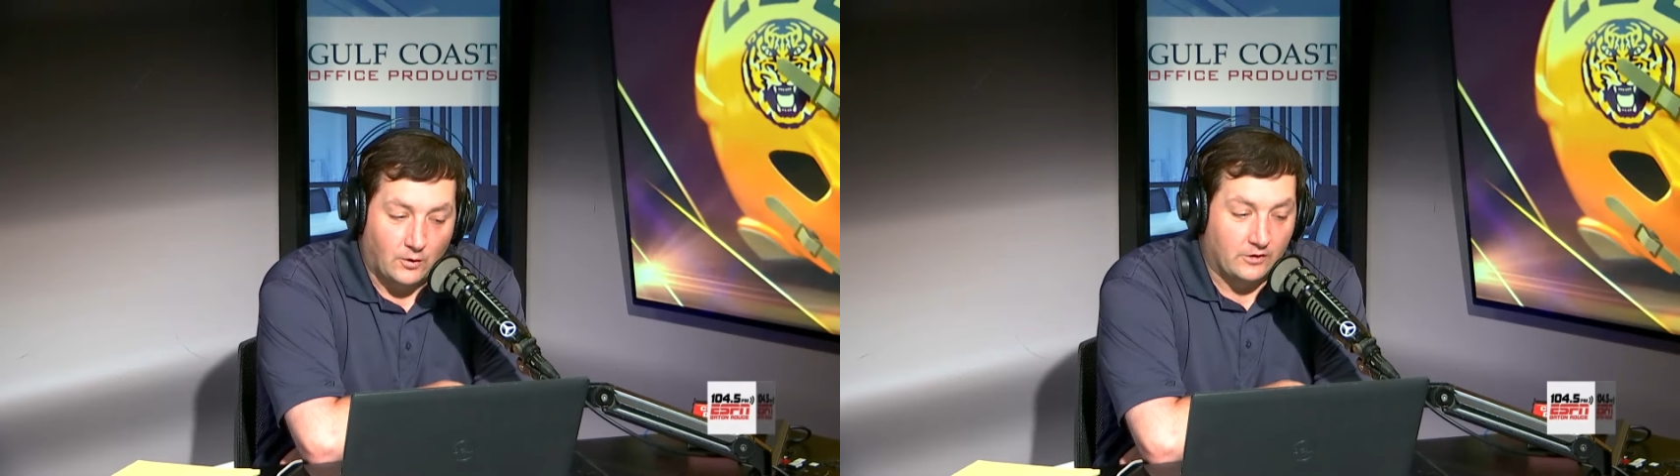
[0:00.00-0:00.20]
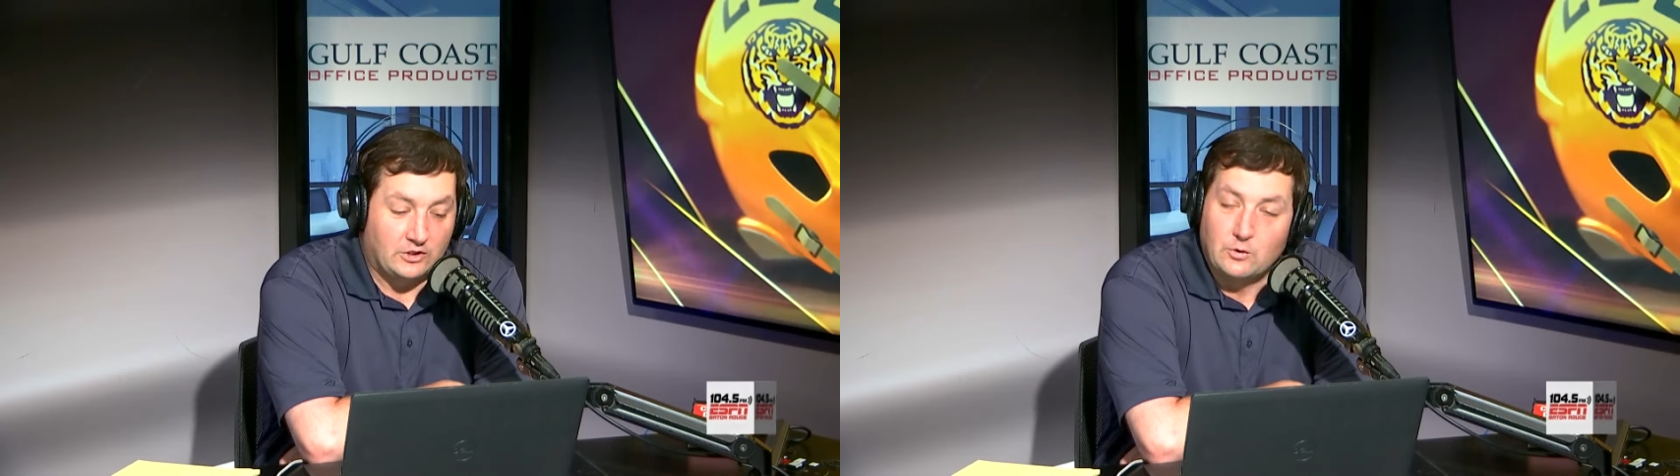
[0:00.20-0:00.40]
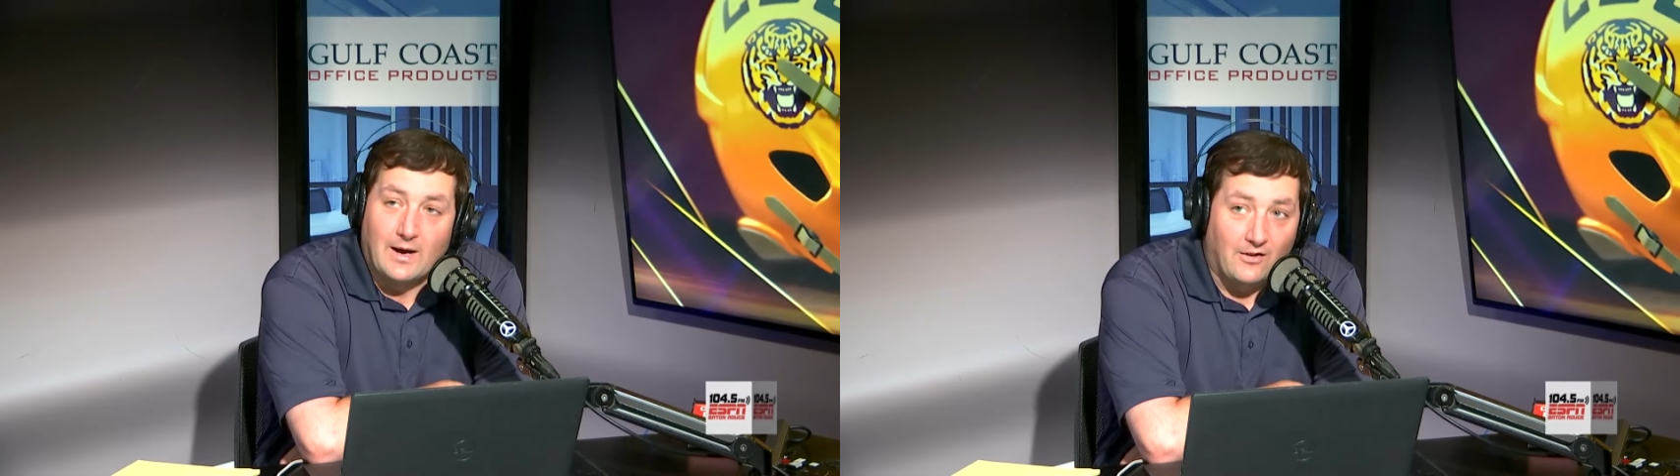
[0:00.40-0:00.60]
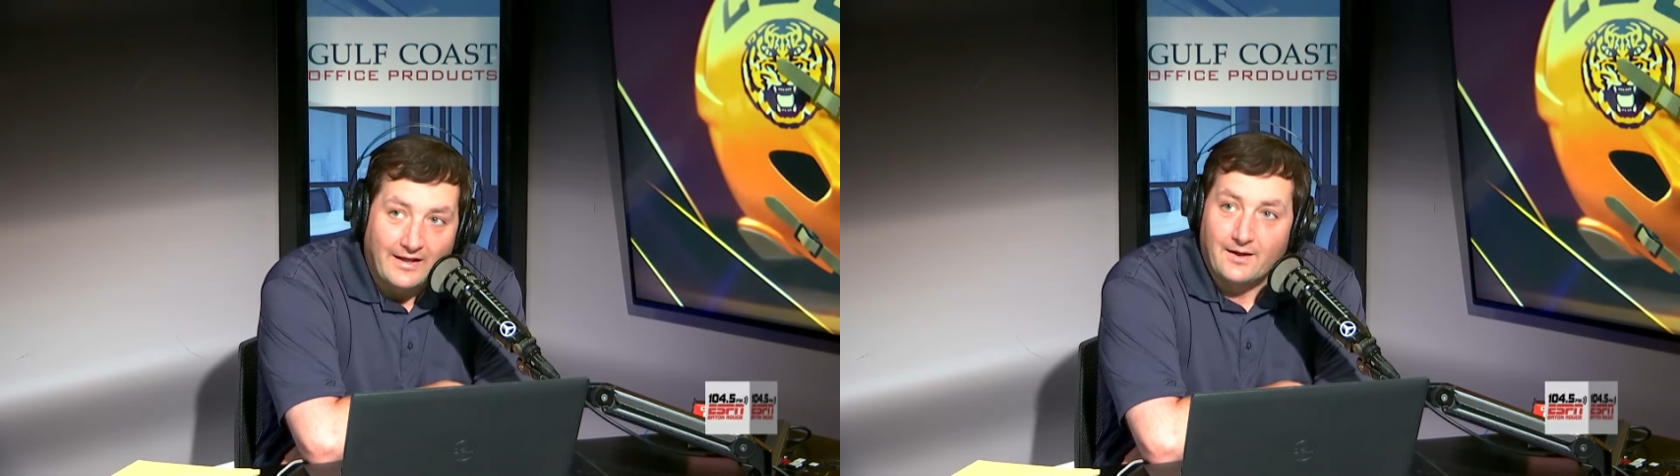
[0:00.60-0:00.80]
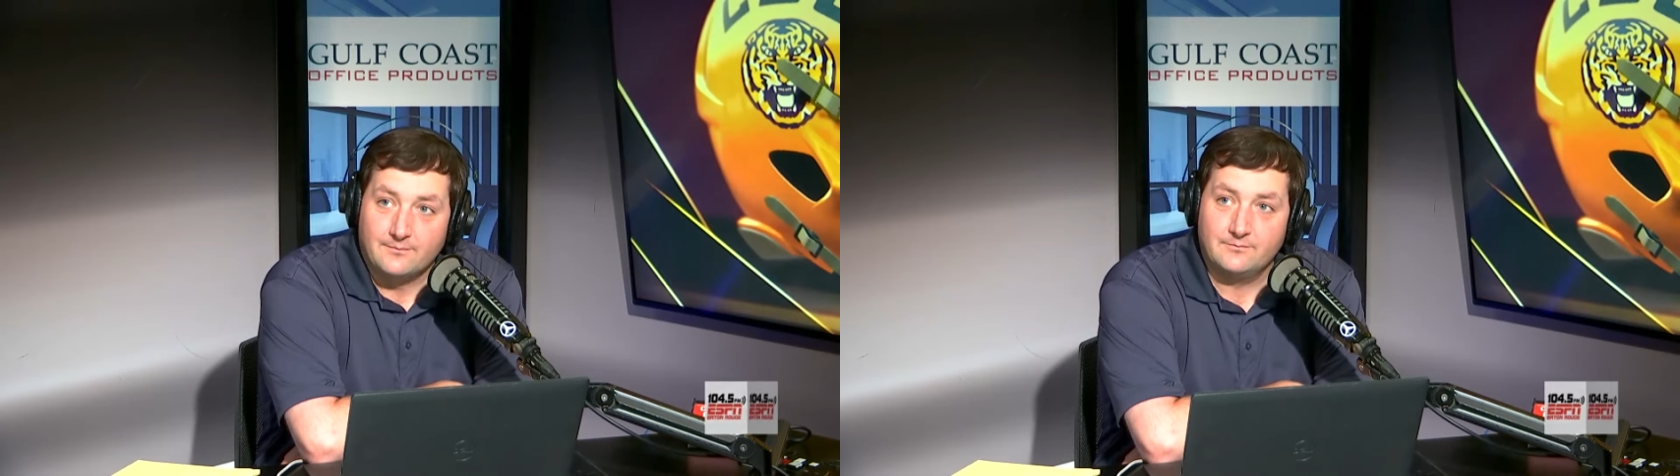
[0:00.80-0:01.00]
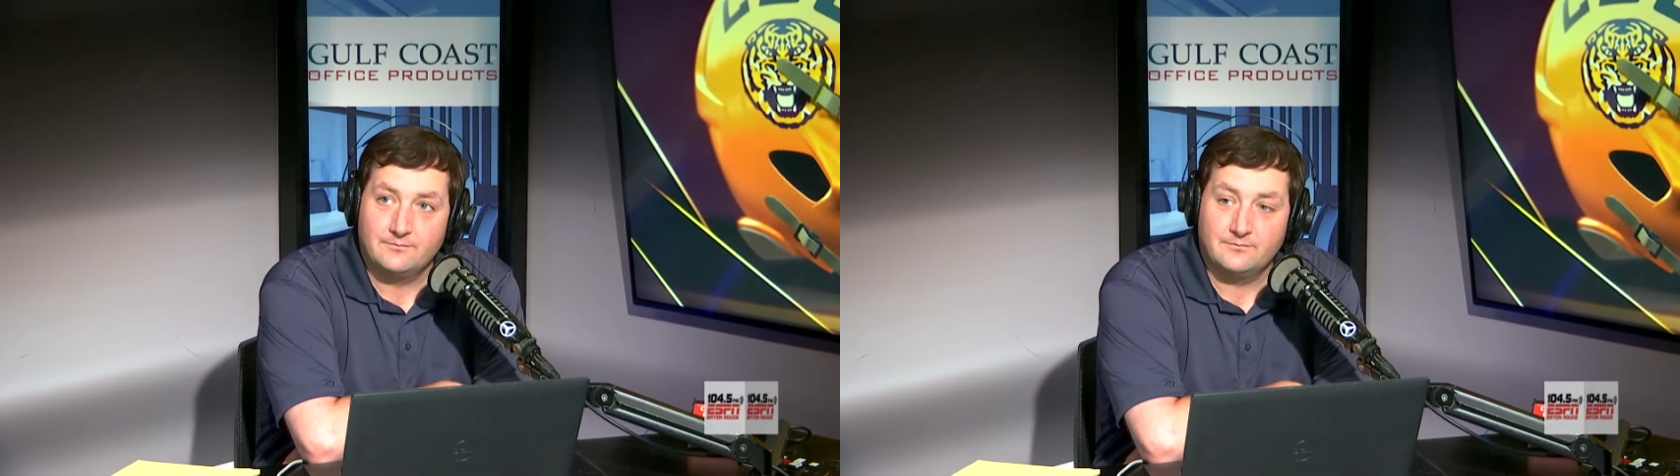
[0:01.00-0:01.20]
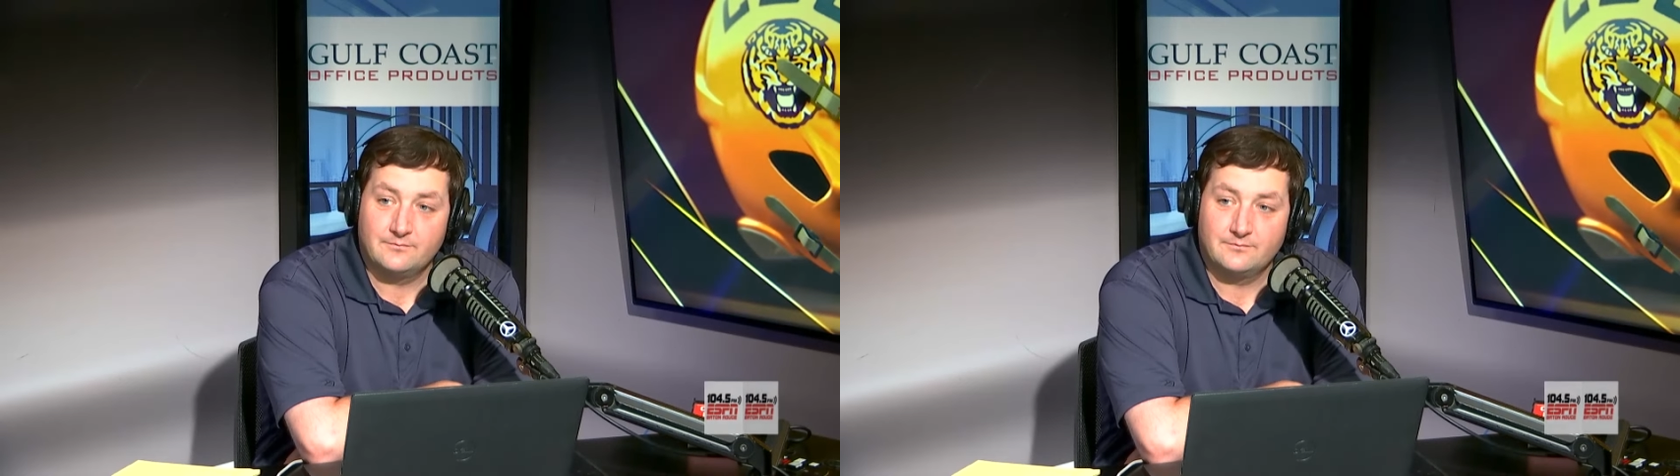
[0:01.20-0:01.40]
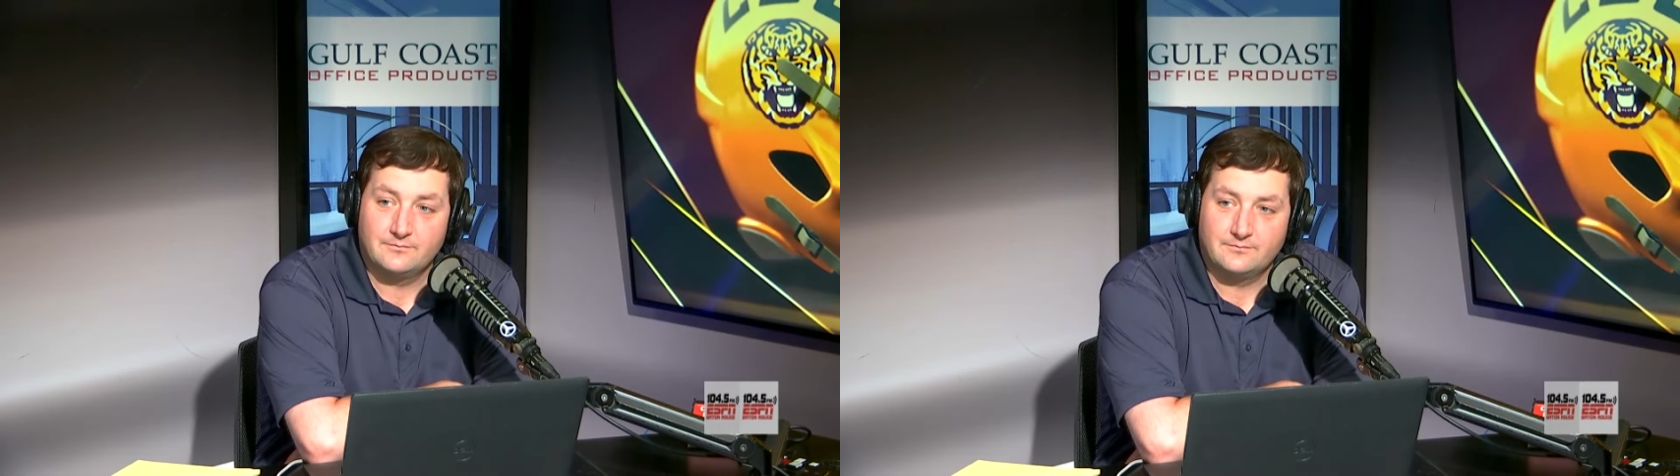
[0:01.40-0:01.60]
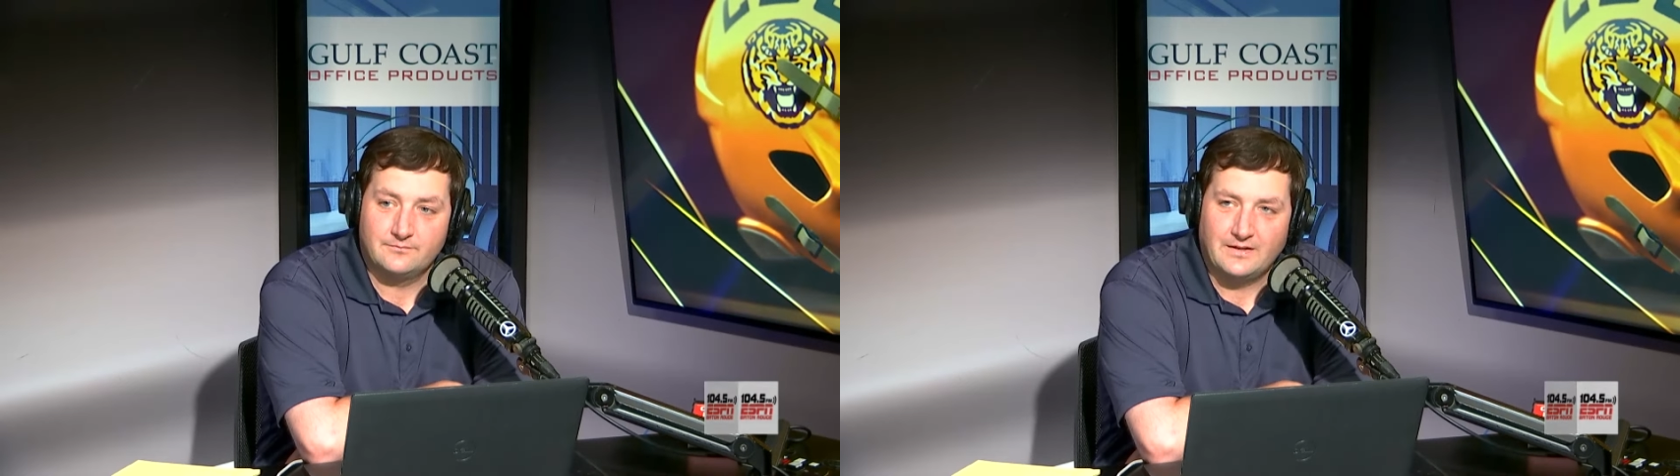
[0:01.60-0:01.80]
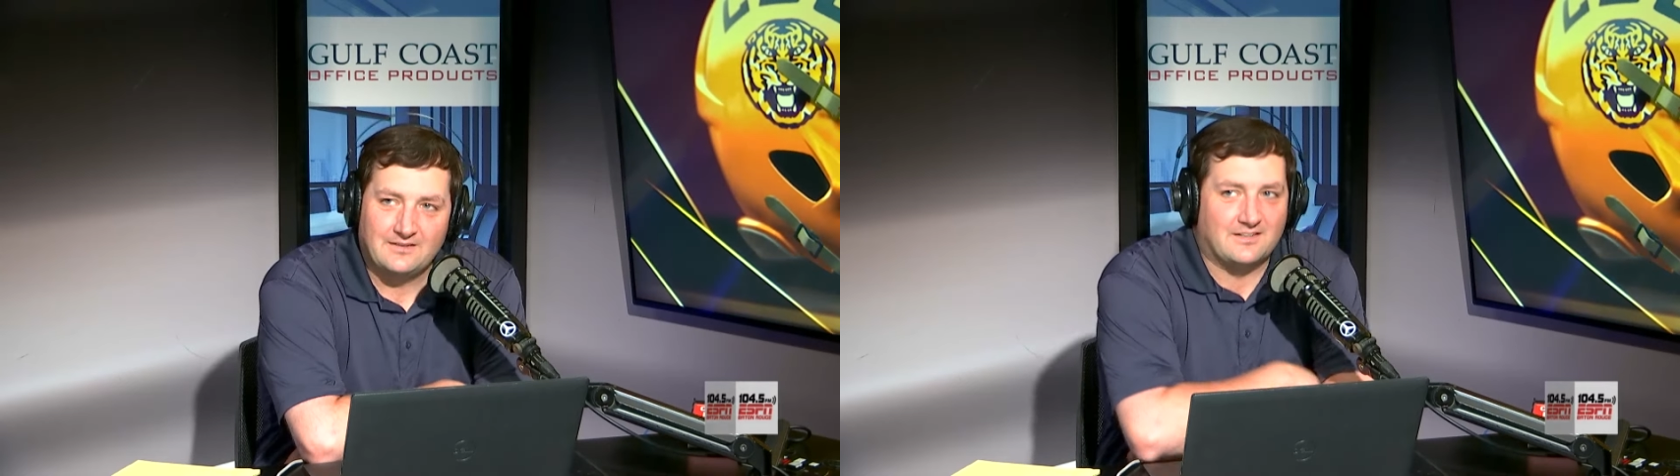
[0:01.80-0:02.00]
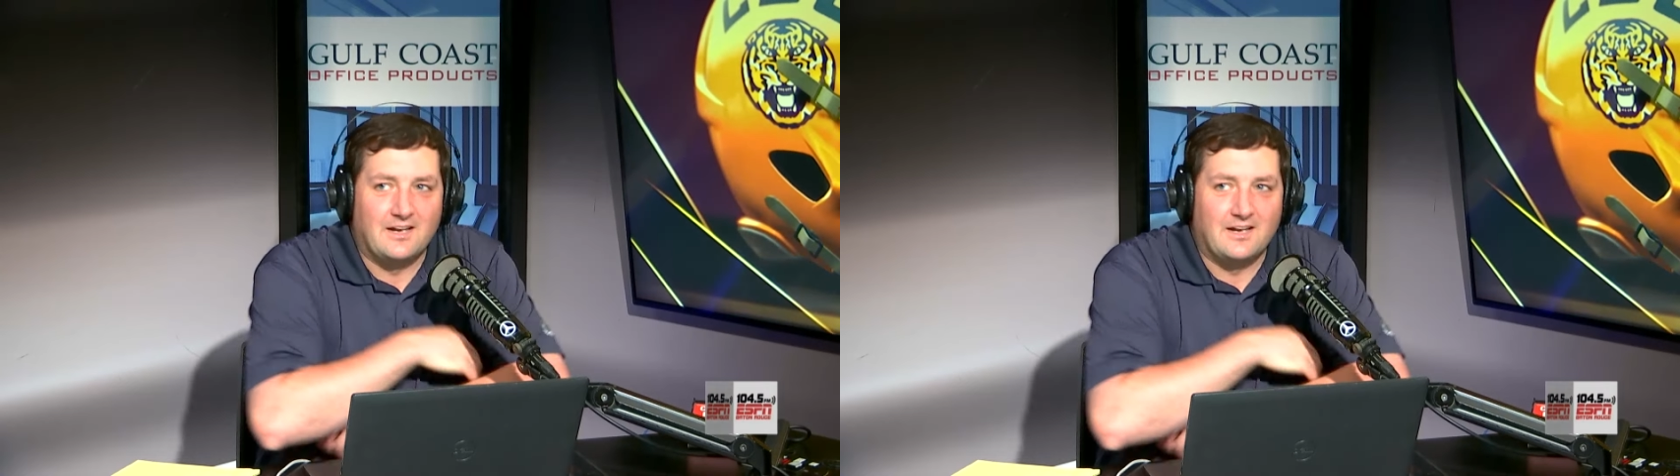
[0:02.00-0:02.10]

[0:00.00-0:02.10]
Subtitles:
or ULM is